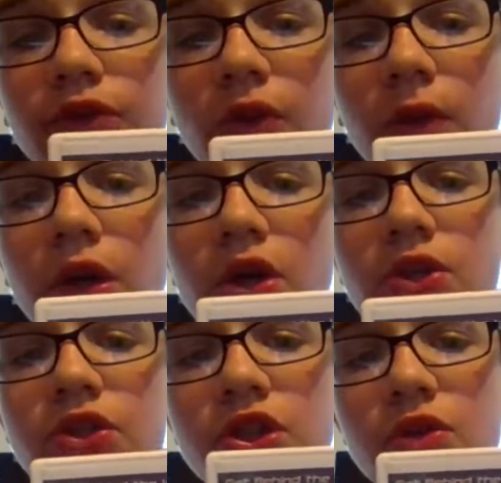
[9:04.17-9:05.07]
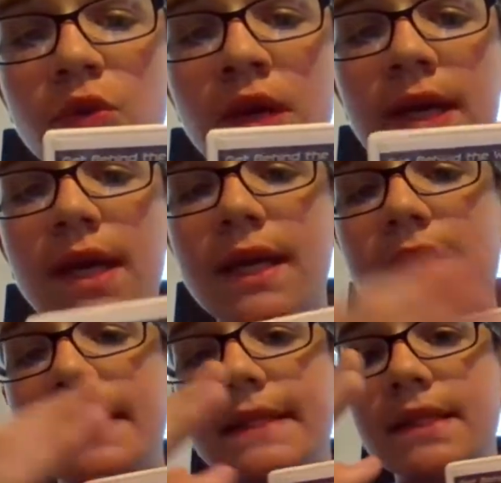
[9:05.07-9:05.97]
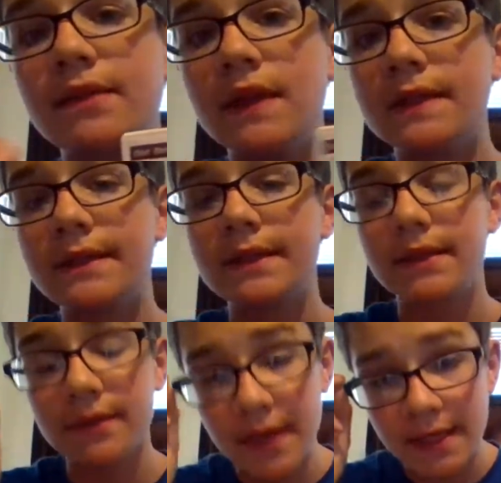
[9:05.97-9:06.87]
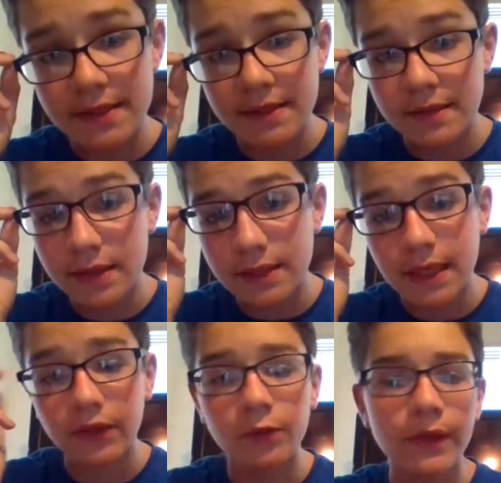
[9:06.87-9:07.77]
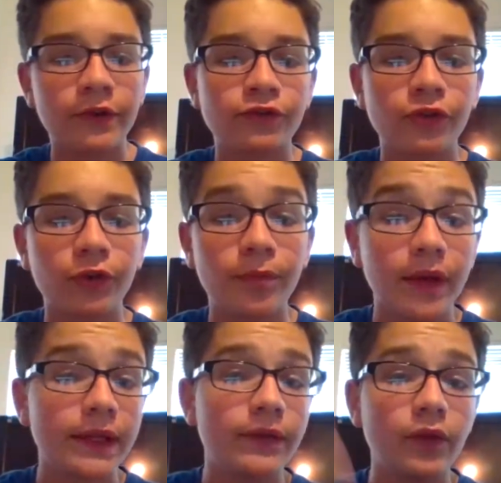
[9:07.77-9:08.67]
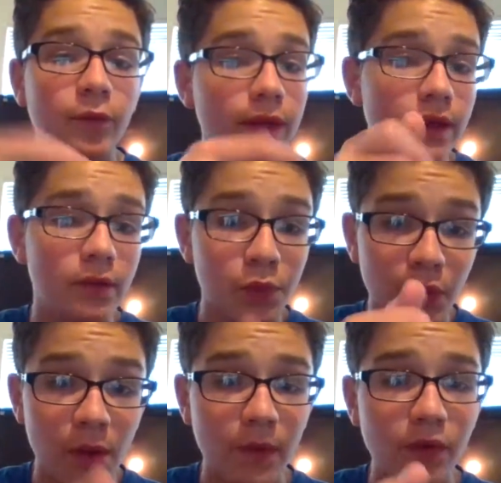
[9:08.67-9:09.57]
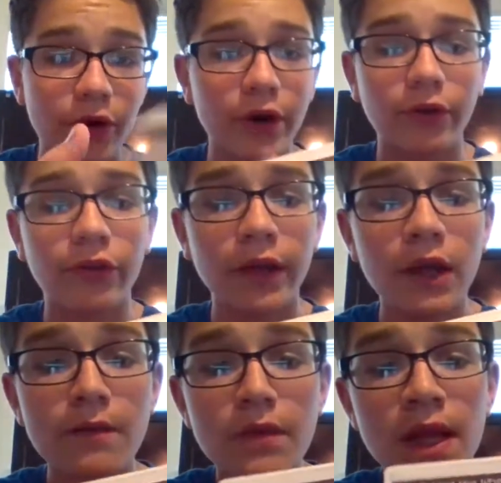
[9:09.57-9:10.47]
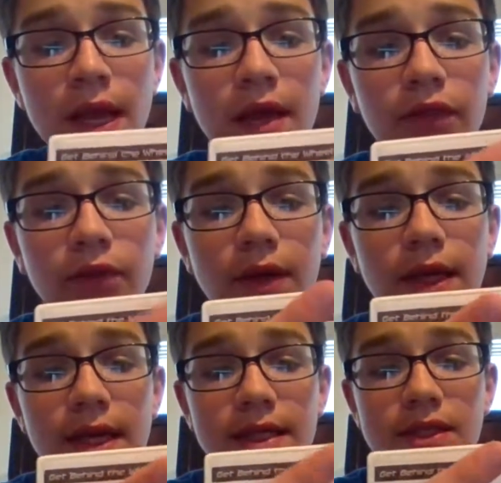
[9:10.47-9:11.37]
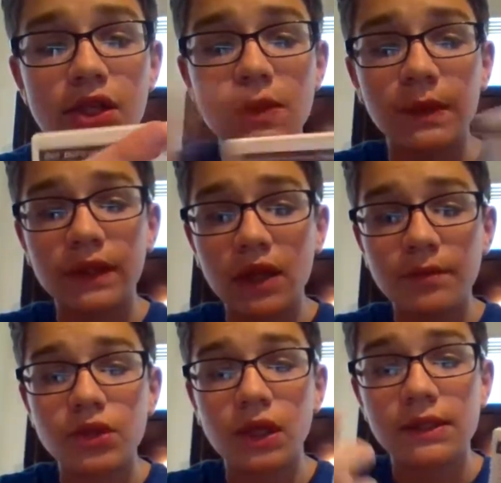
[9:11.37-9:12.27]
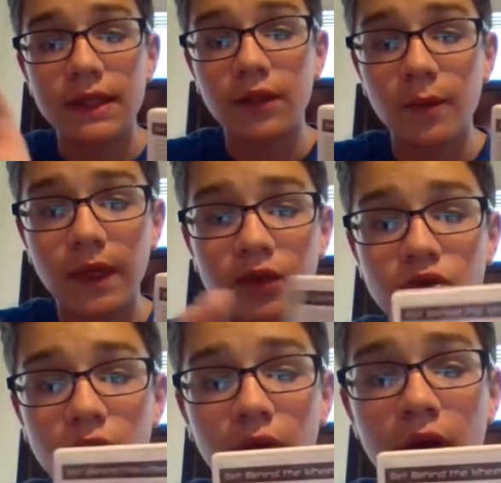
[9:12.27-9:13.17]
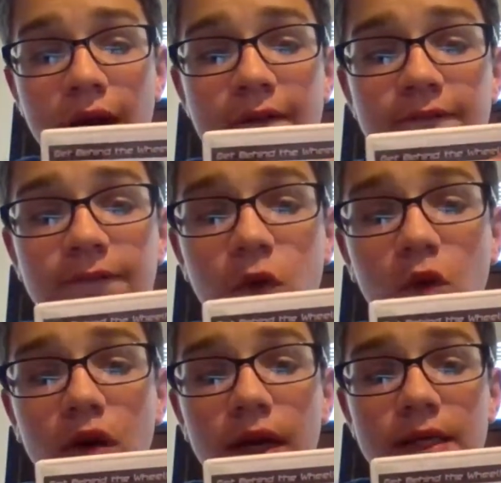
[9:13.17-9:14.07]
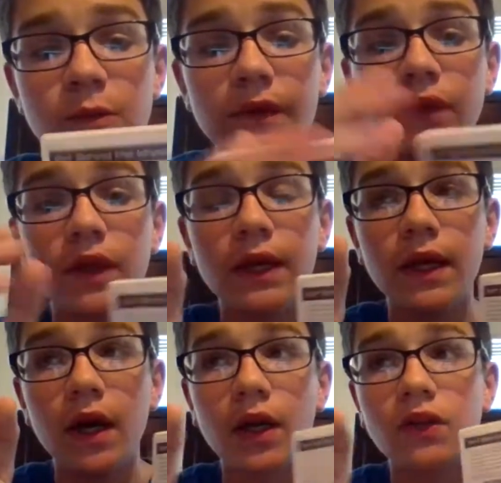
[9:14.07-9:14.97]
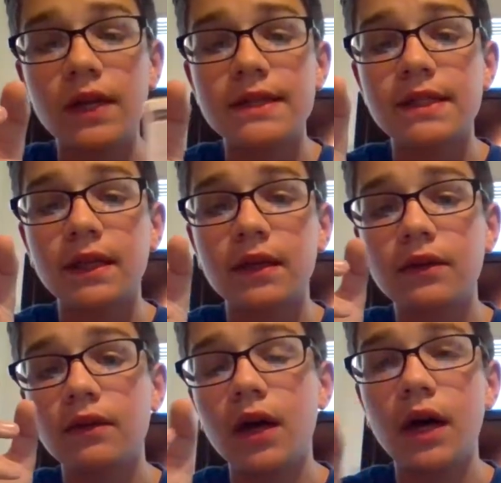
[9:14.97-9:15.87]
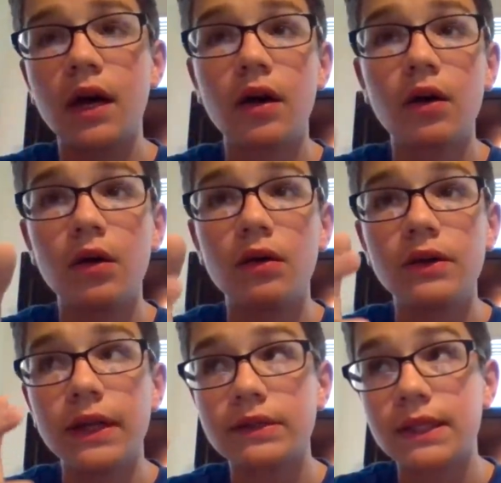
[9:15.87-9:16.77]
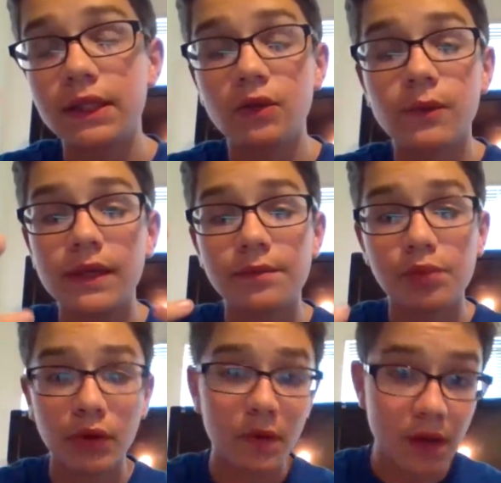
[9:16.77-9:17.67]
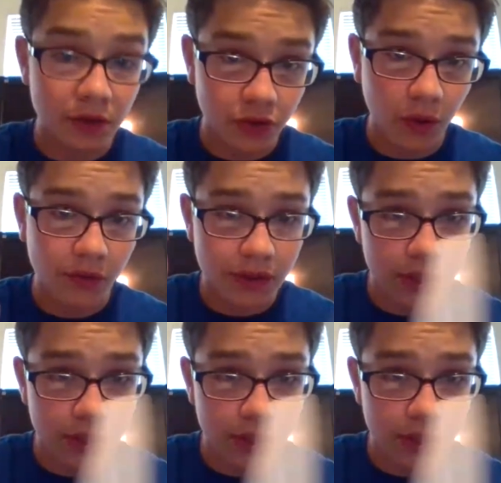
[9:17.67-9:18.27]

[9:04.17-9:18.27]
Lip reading: controller. 2 is the standard Wii controller, but in the Wii remote car thing. 3 is just with the nunchucks and the Wii controller. 4 is with the classic Nintendo Wii Pro controller,